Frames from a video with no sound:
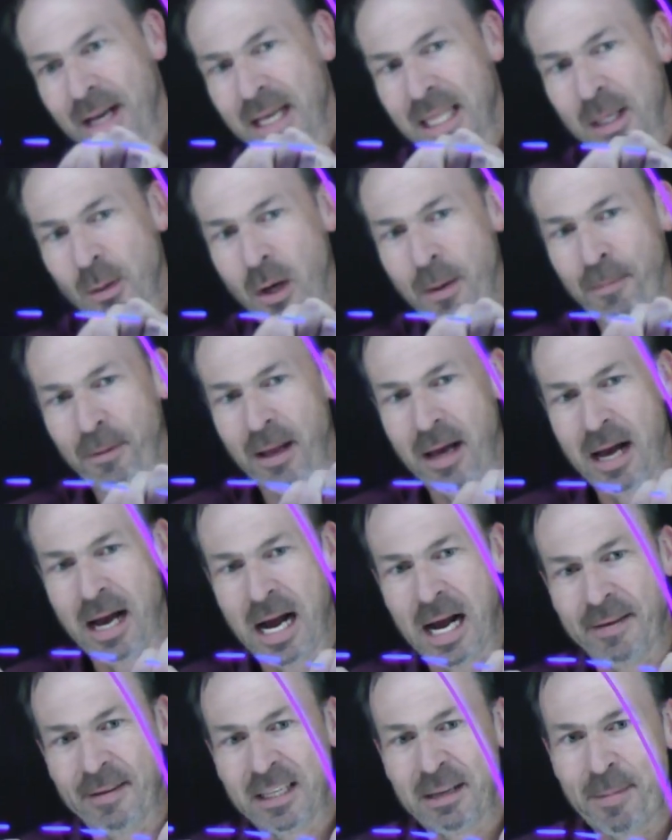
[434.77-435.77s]
Then we
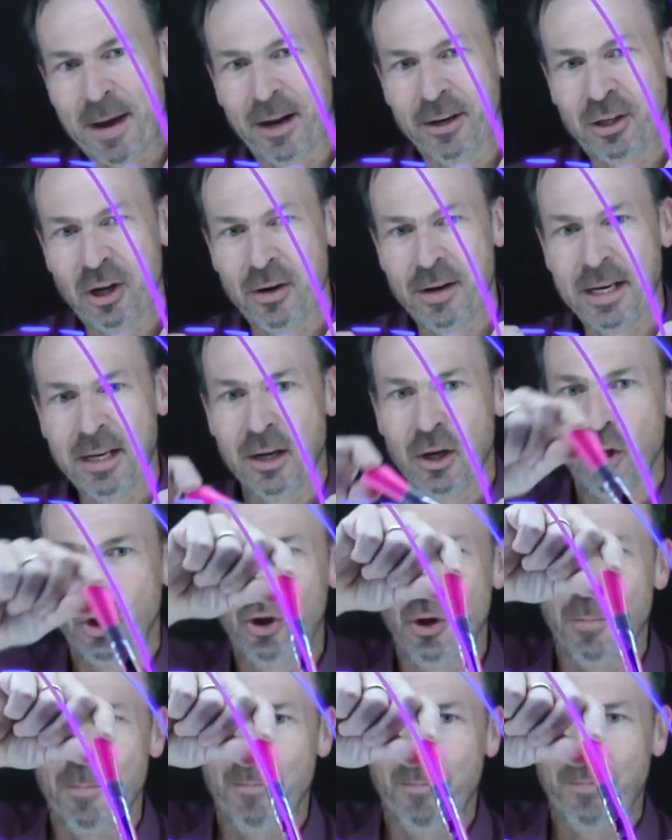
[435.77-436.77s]
apply this amount of turning,
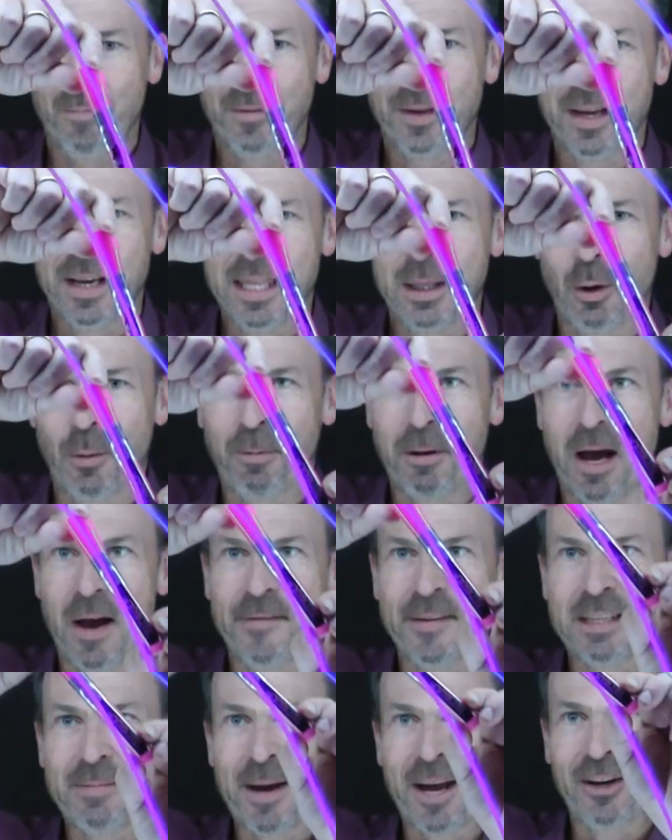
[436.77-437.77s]
zoom. Then we apply
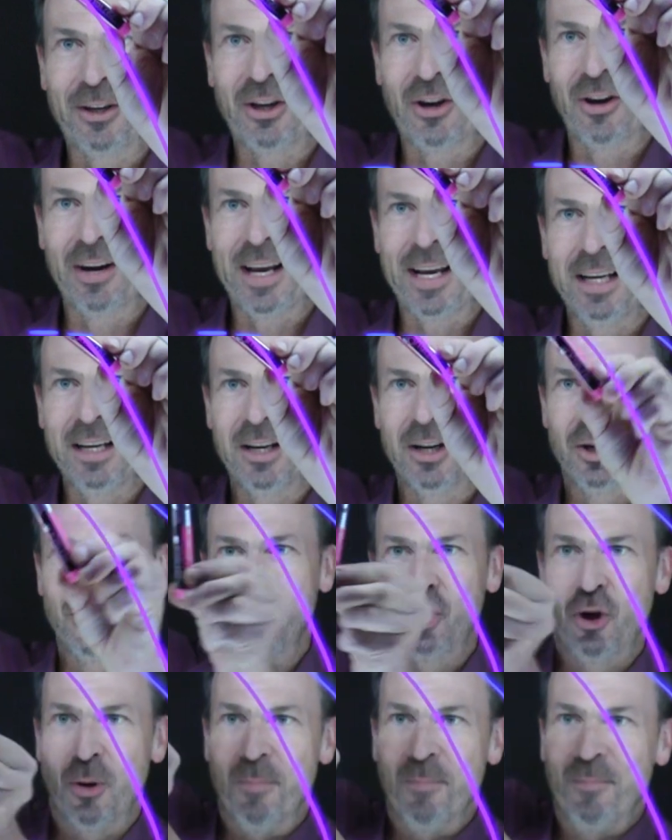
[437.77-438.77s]
this amount of turning,
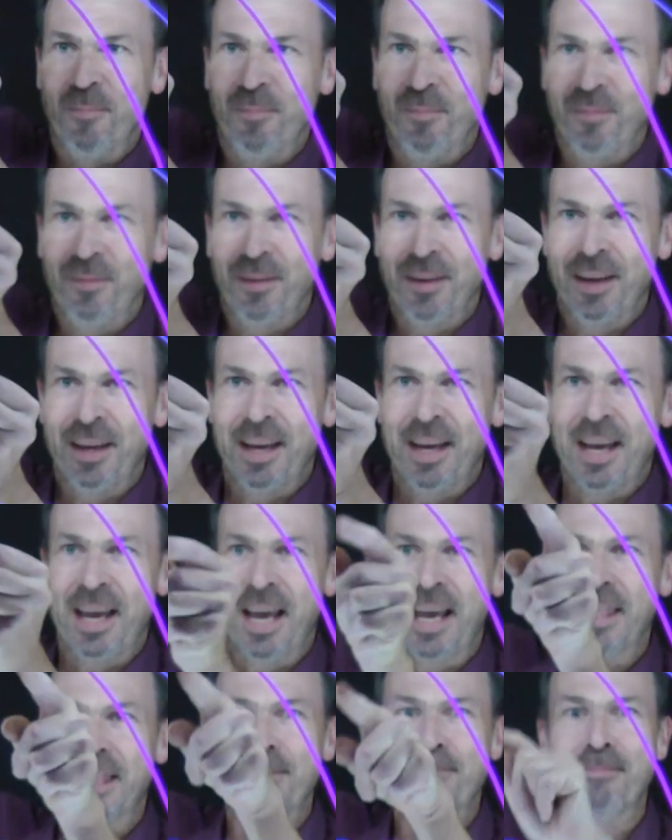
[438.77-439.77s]
zoom.
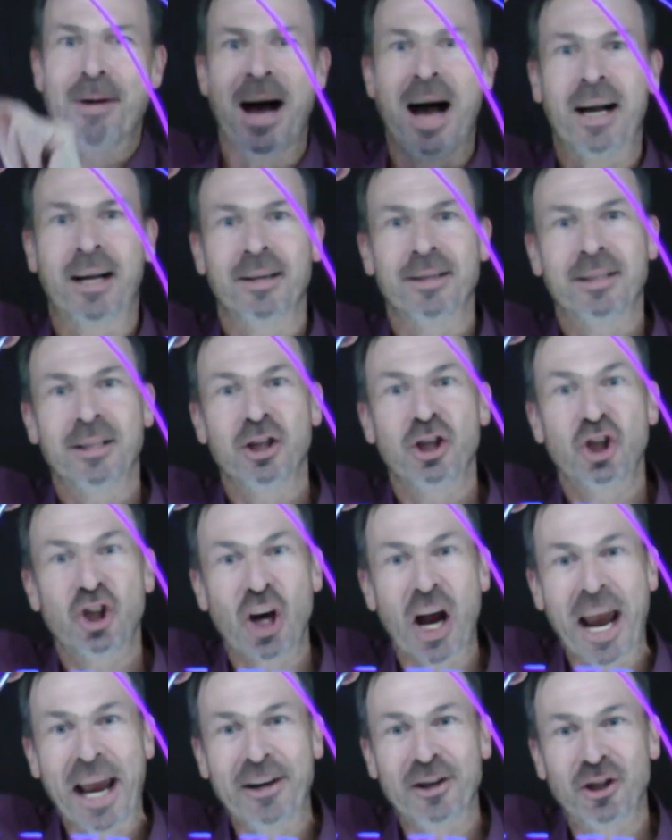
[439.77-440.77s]
The markers
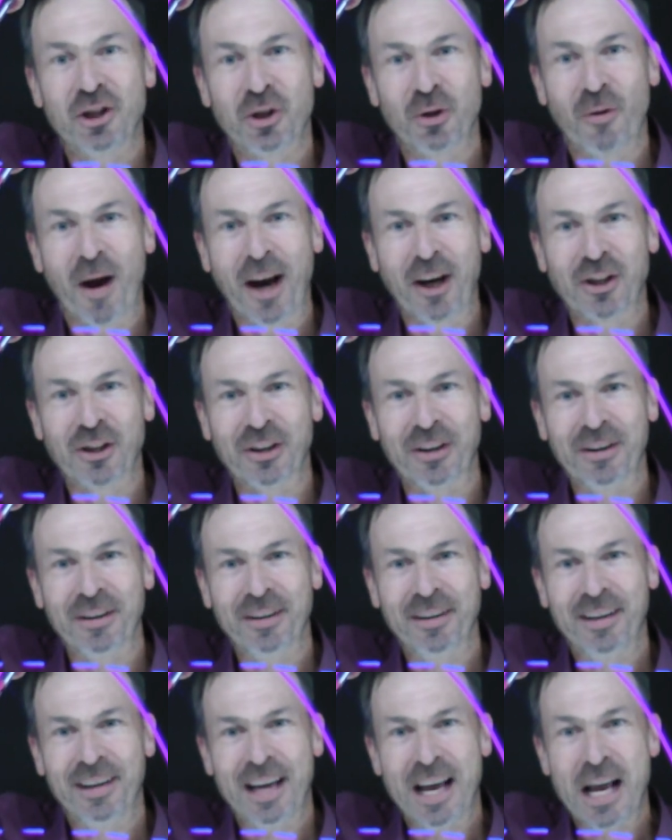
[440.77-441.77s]
change
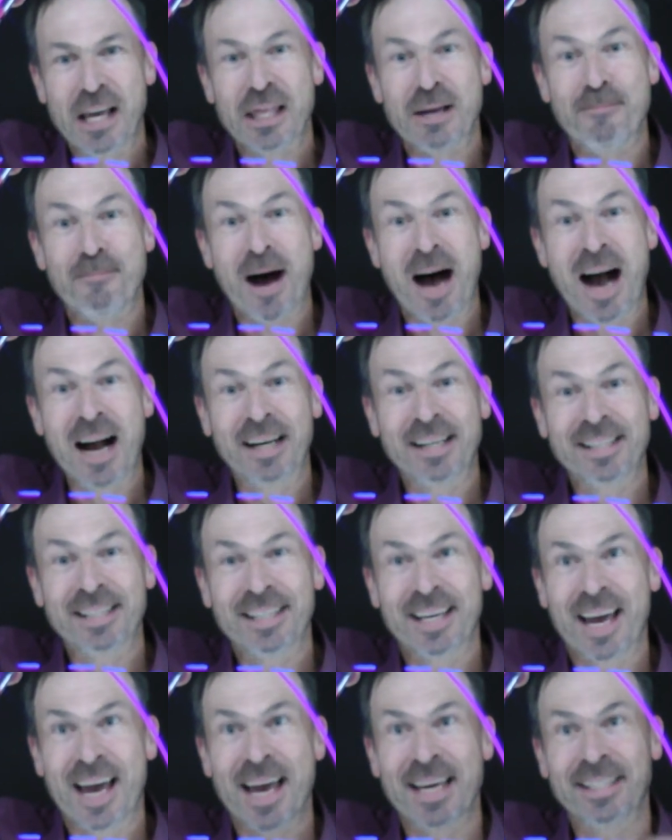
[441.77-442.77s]
direction. The marker
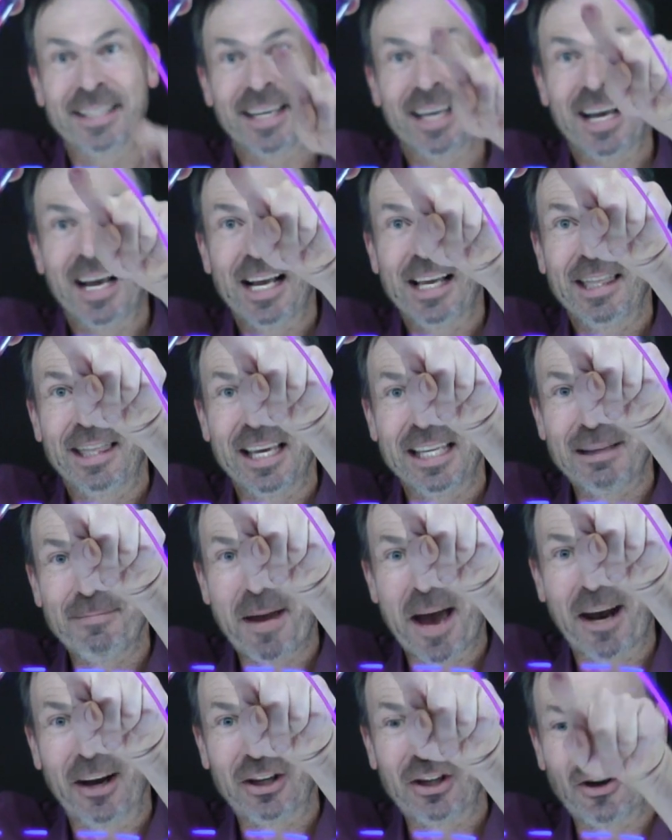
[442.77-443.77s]
says this
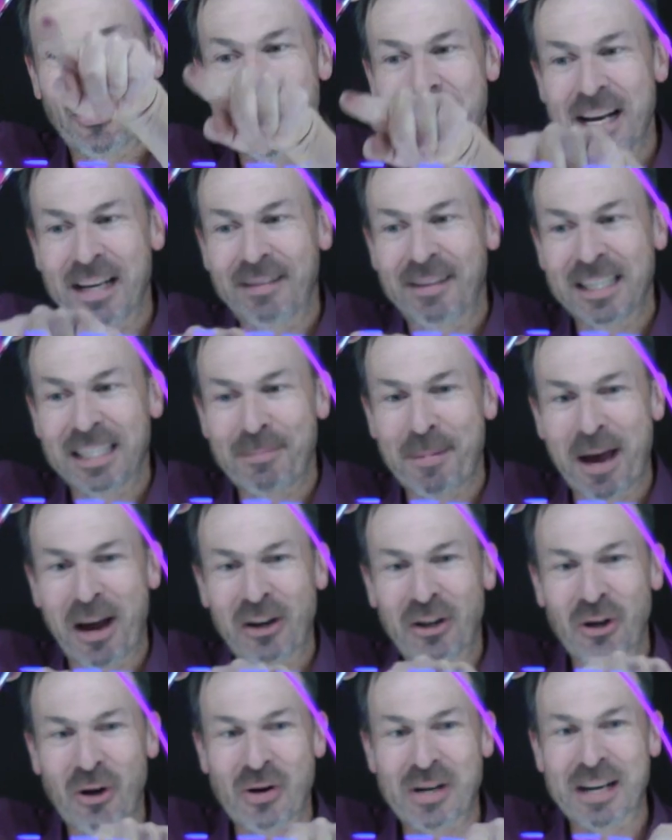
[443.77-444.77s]
amount of turning, and this
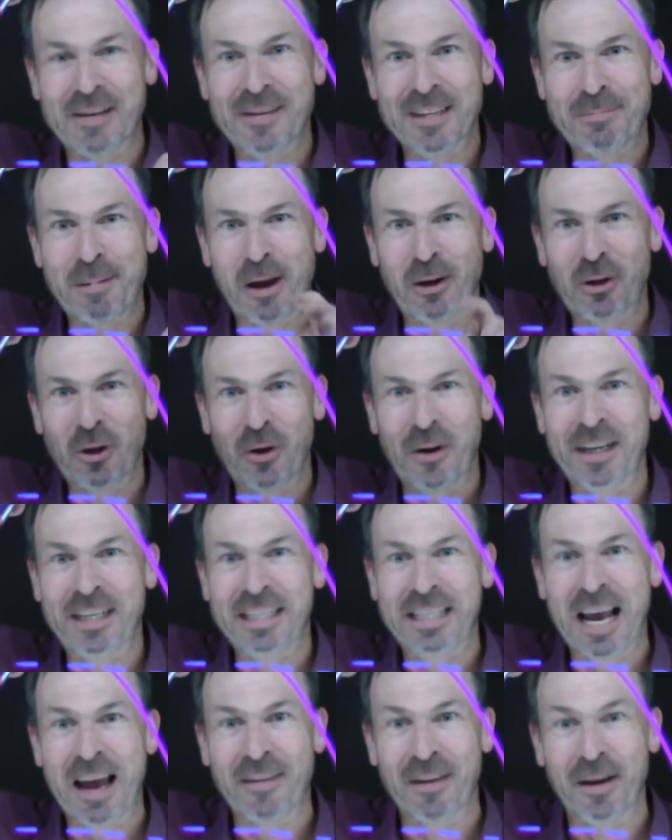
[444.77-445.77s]
amount of turning
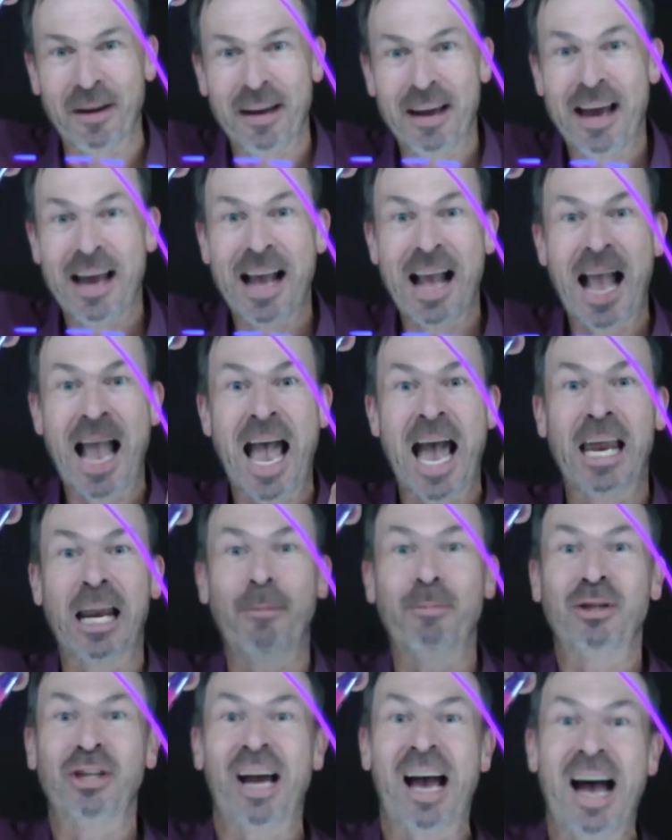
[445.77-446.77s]
together add
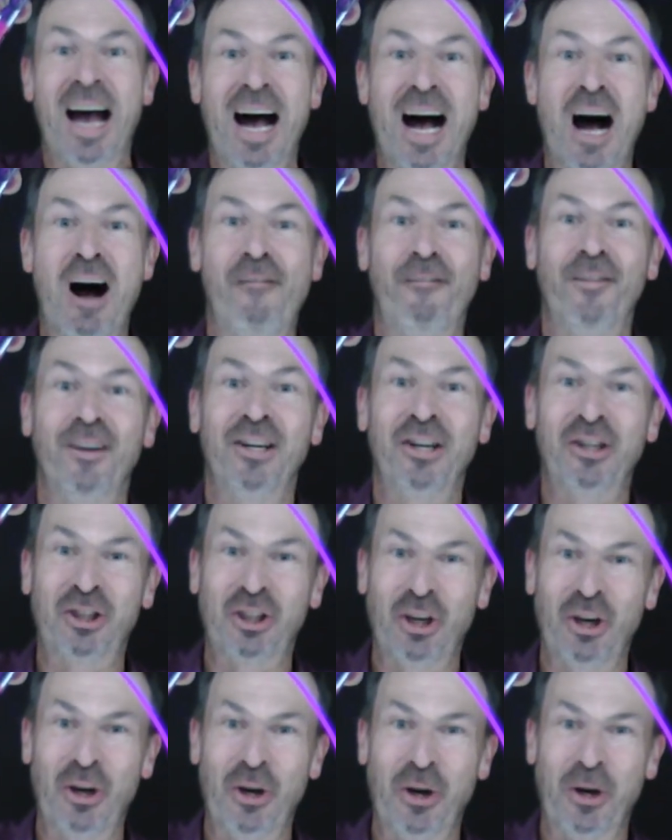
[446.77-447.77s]
up to half a
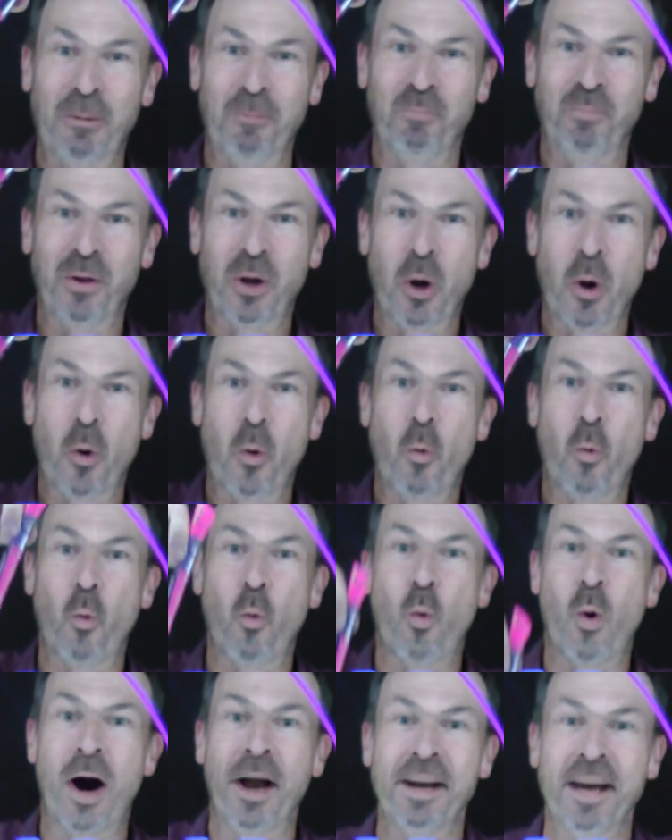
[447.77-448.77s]
turn,
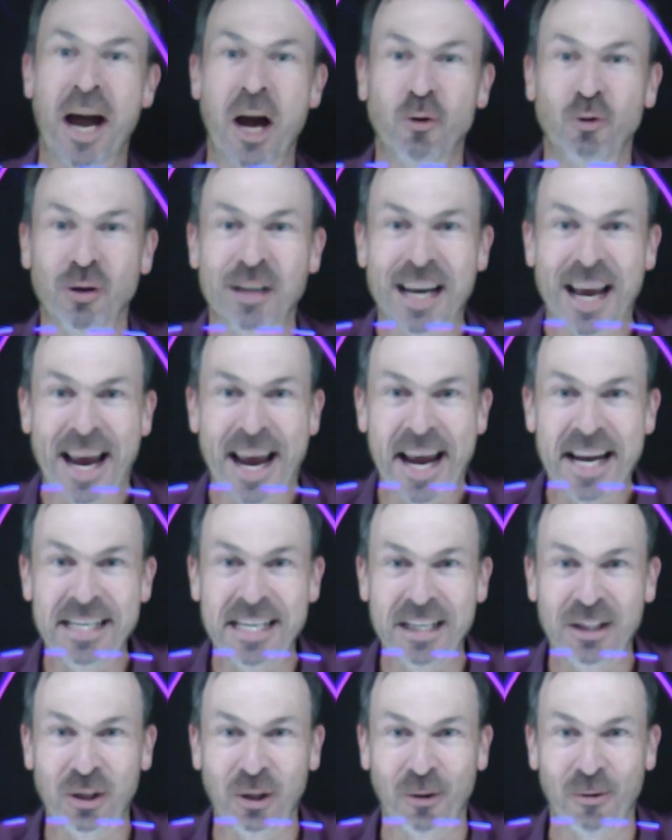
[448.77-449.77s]

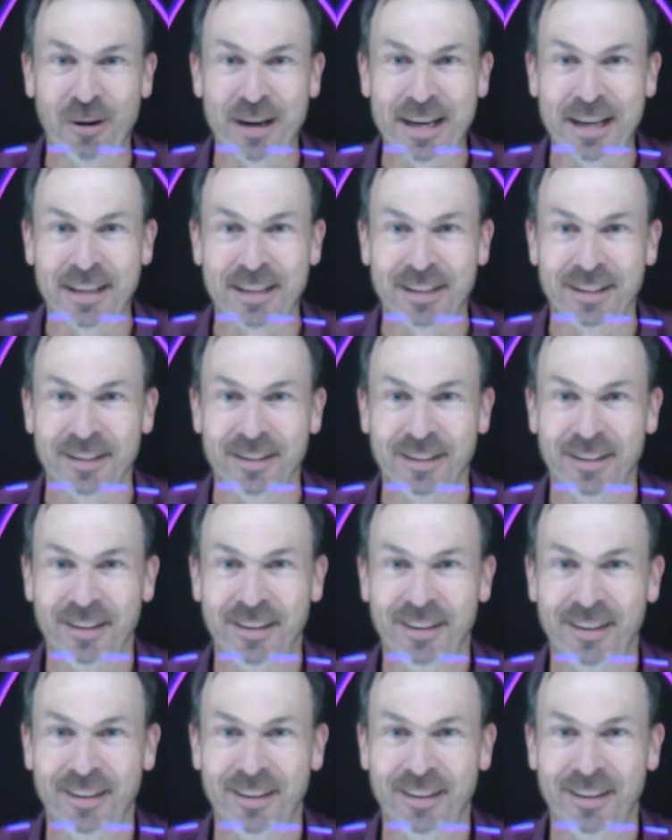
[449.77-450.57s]
180 degrees.